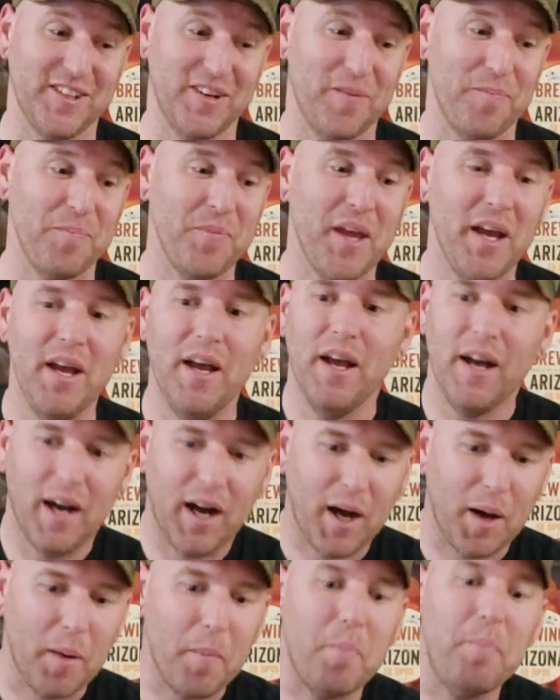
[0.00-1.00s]
So
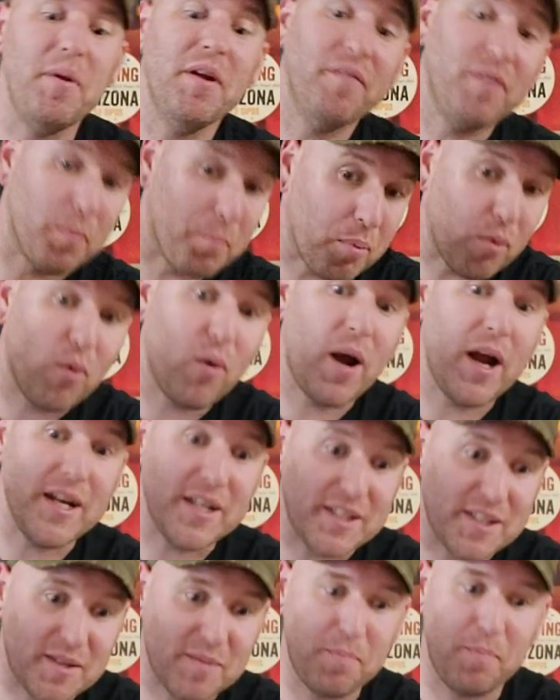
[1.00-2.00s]
a bit of a
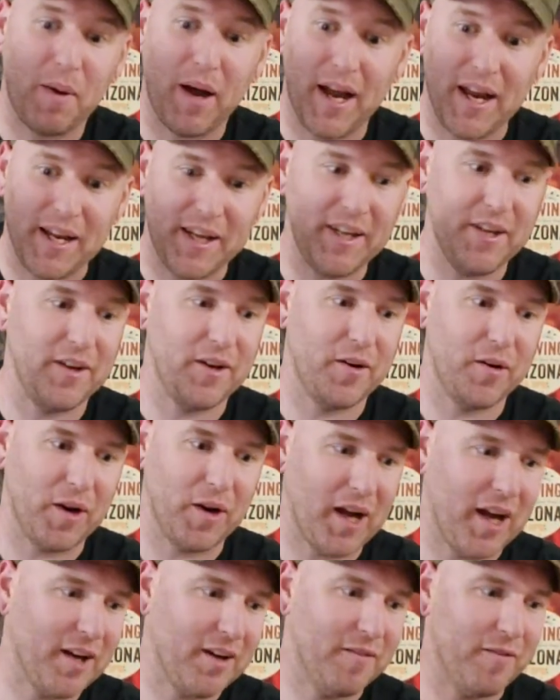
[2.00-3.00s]
price spike, you know,
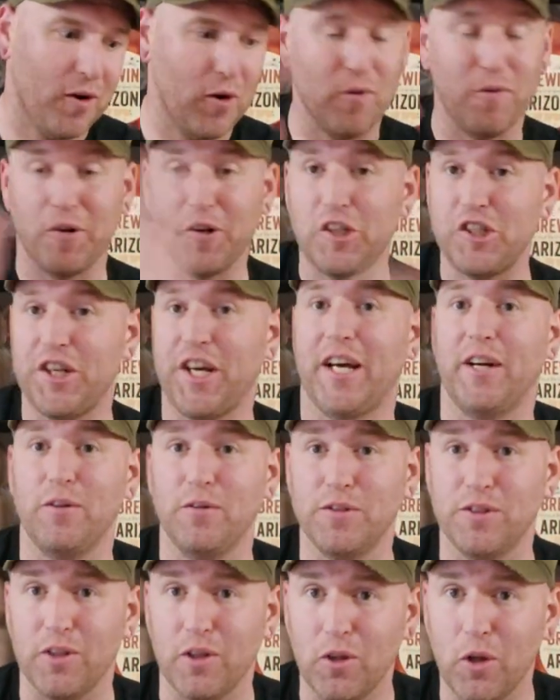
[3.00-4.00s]
kind of
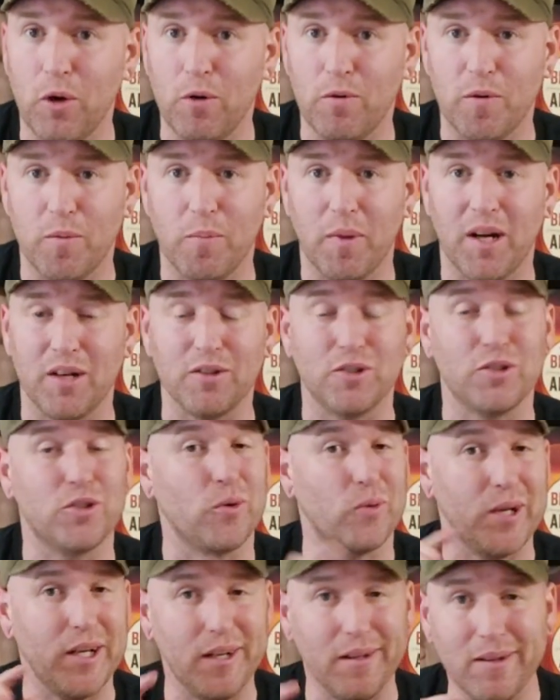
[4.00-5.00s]
overshadows the Löwenbräu
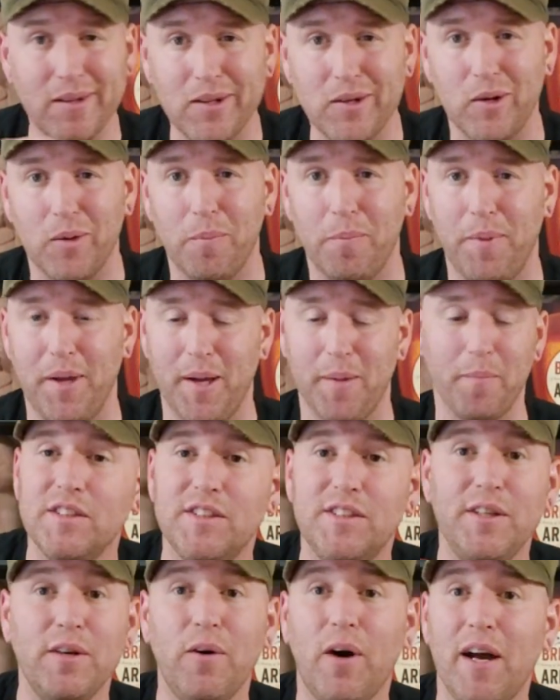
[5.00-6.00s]
story a little bit.
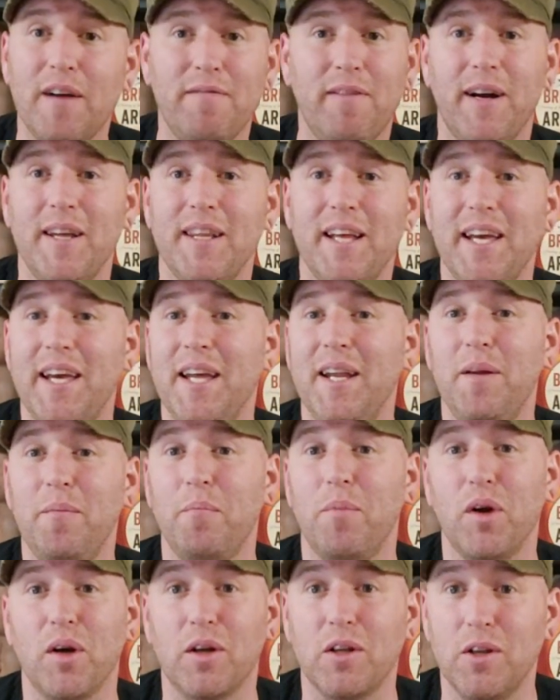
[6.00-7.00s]
Still, I find the
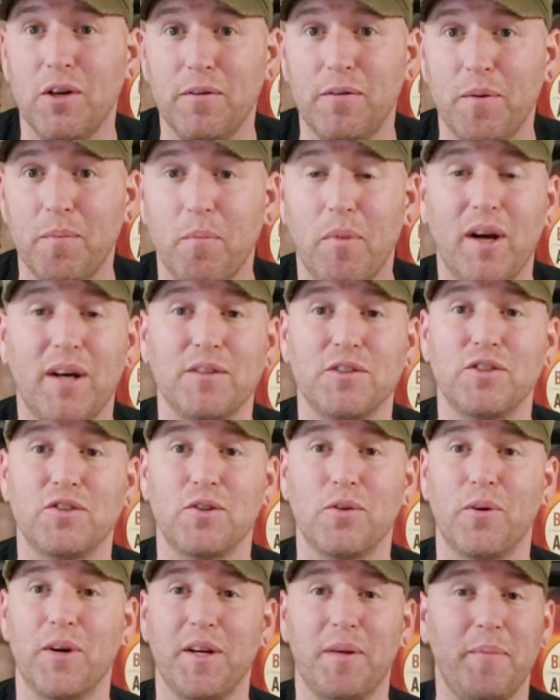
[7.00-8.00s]
Hindenburg Löwenbräu
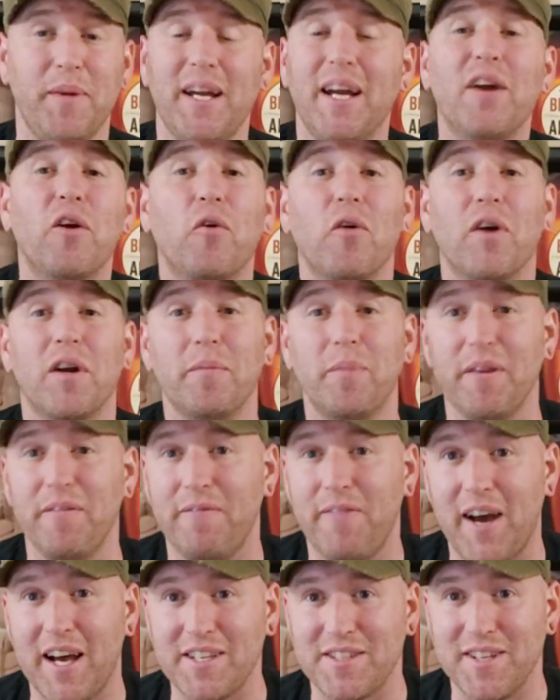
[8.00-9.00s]
story to be incredibly
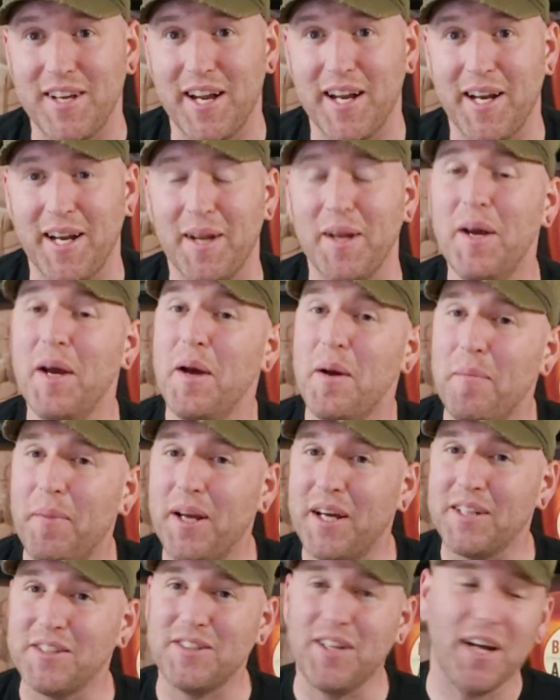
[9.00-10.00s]
fascinating,
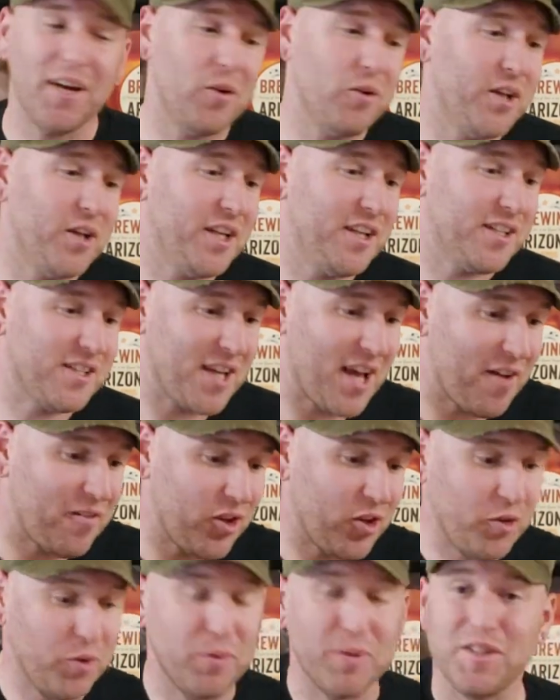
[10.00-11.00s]
because not only does it have
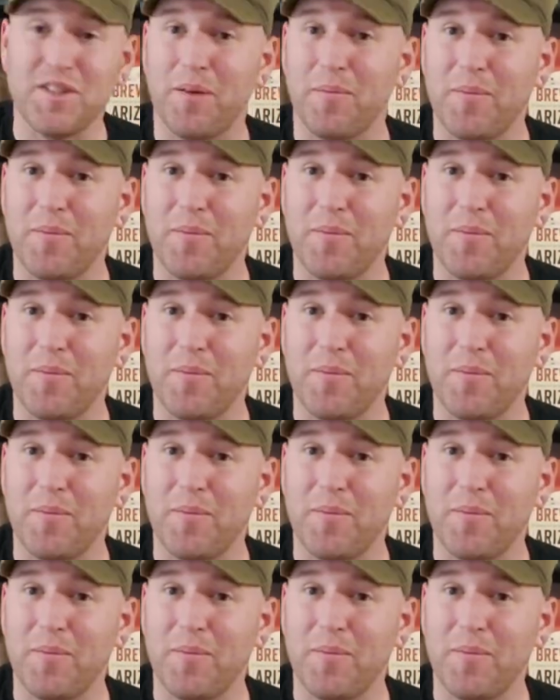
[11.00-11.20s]
to do with